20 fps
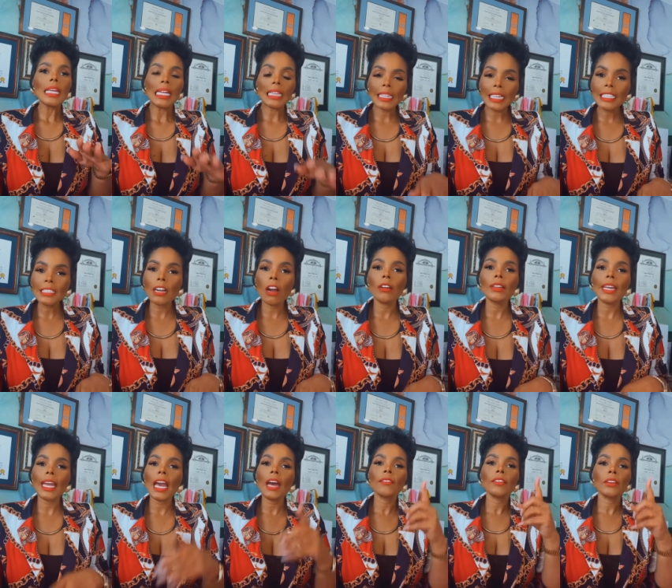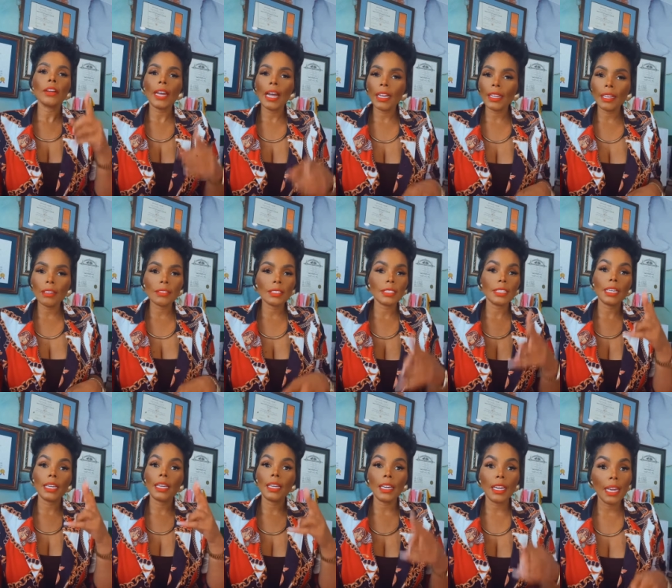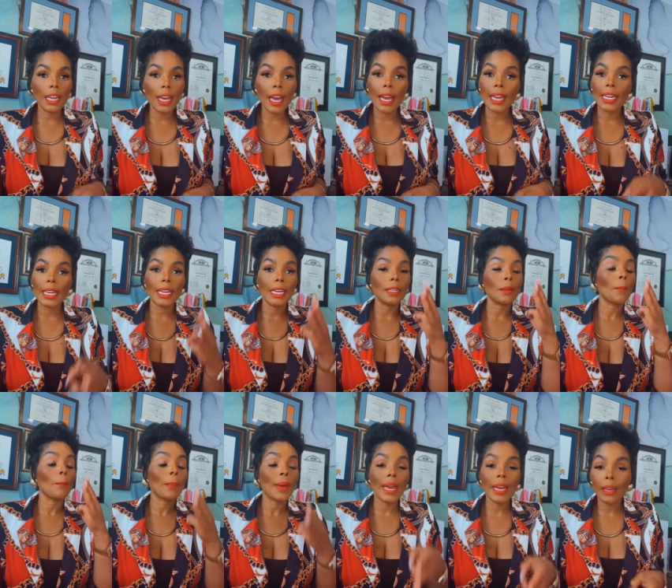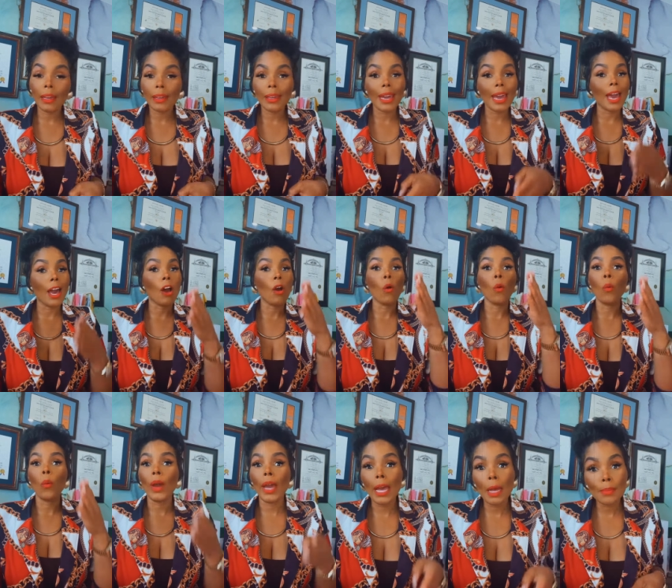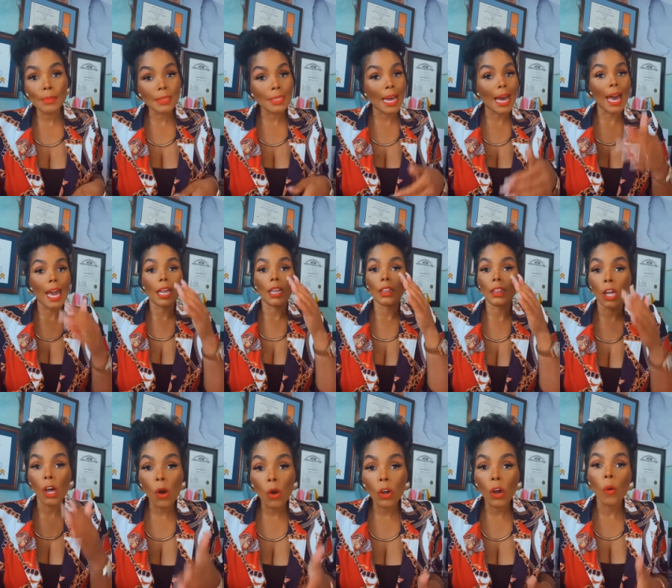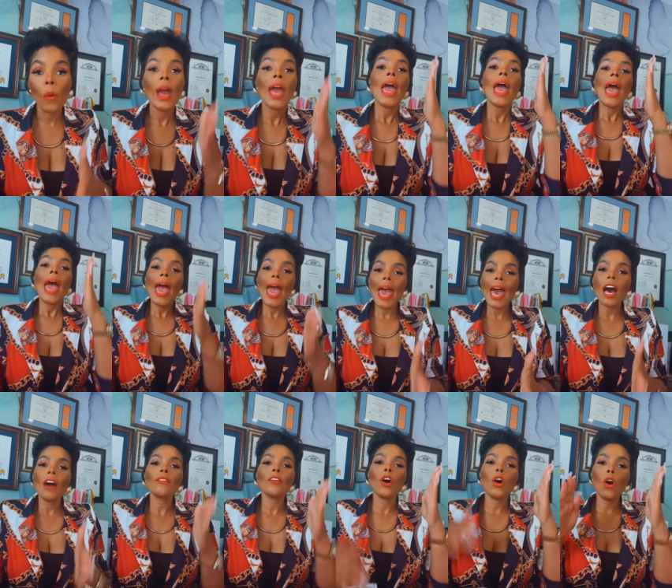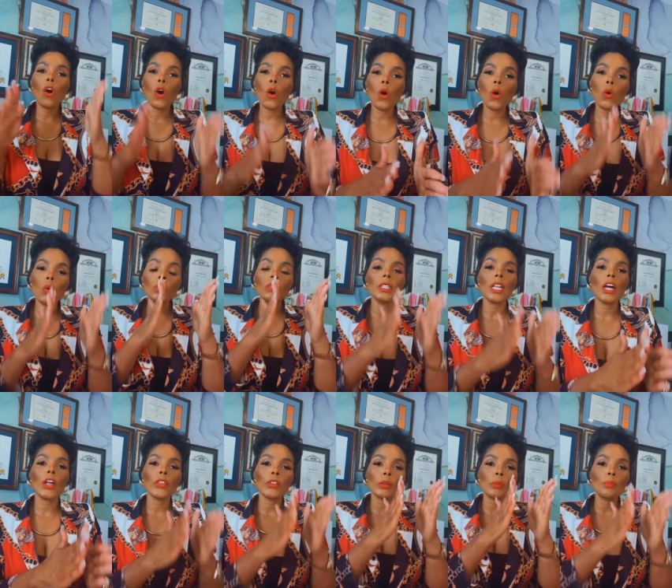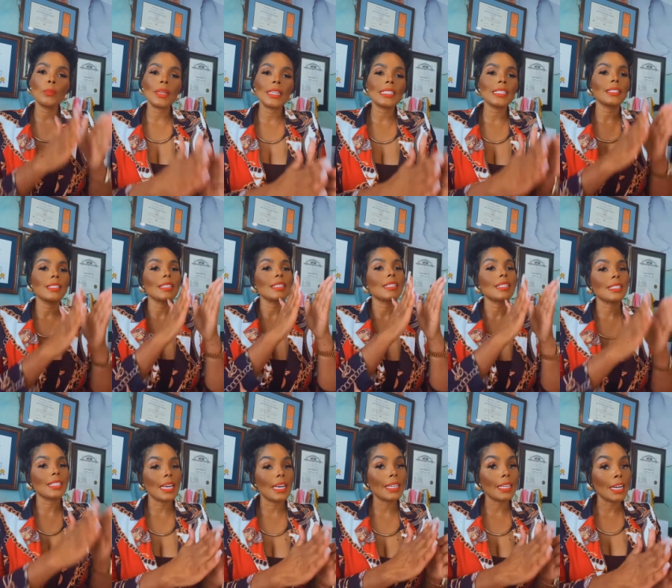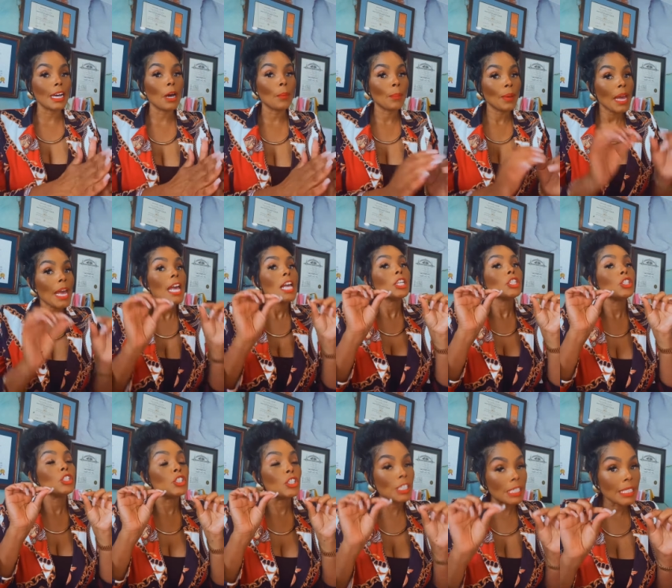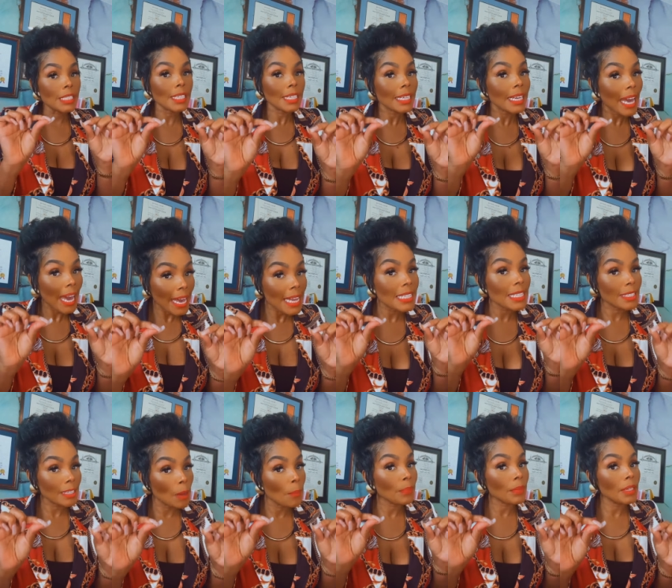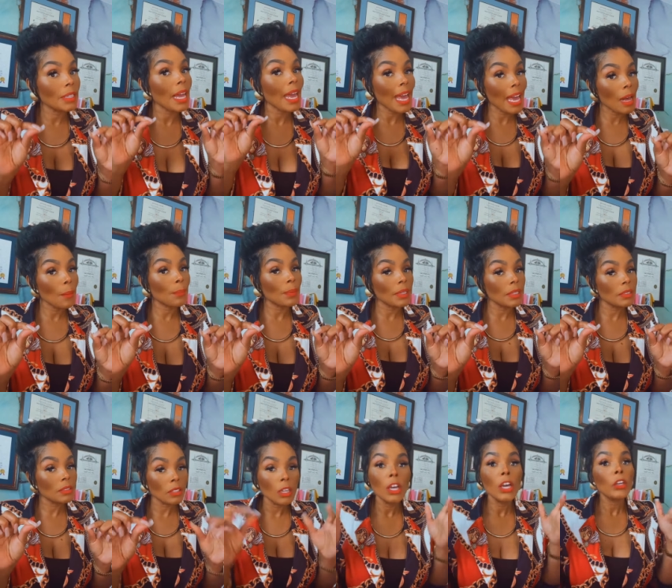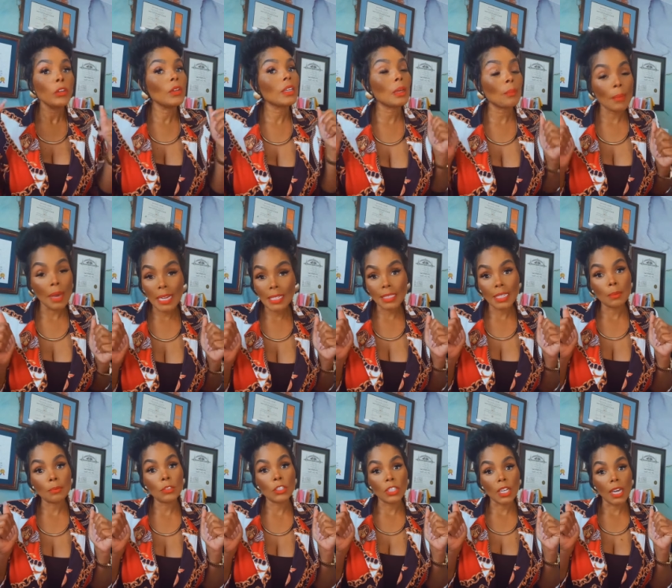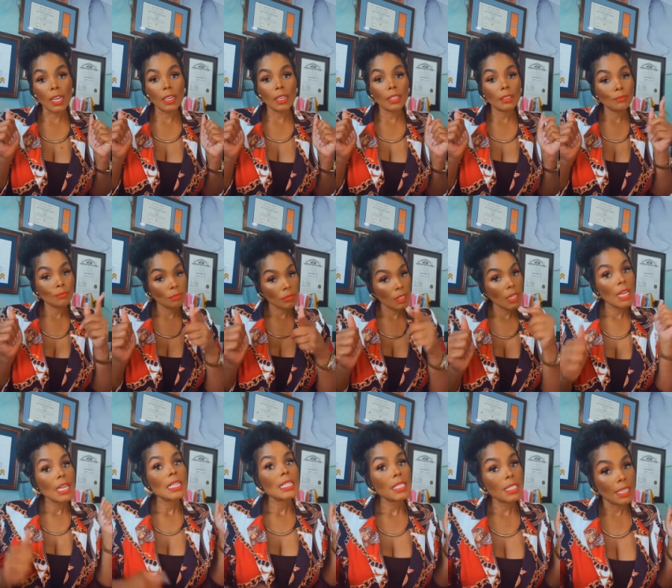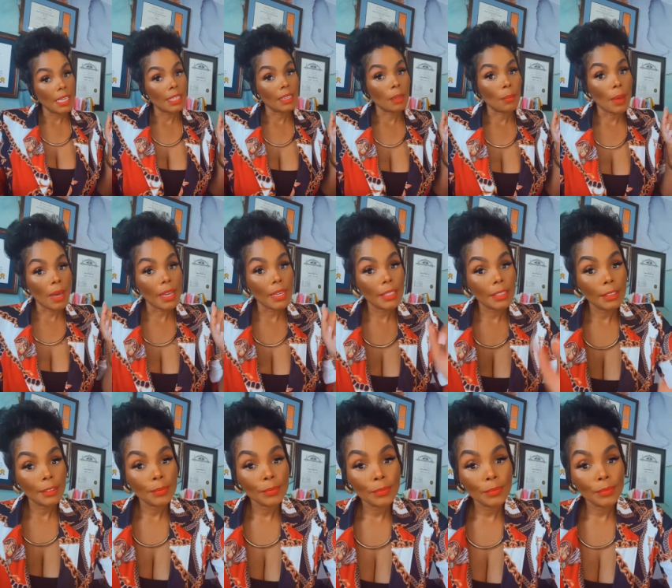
At least already have your LLC, EIN, bank account, website, logo. Have a whole nother business set up just in case something happens. You can make something shake. See you at the bank.